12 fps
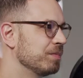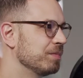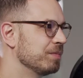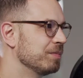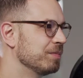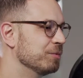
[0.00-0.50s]

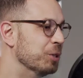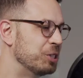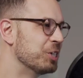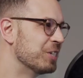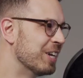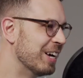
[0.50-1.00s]
Uh,
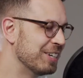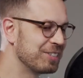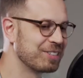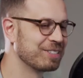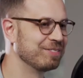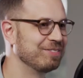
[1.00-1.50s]
Which well, is
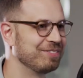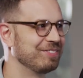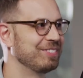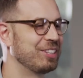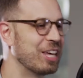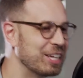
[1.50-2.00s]
nice. Yeah.
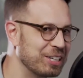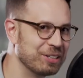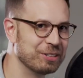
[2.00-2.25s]
Thank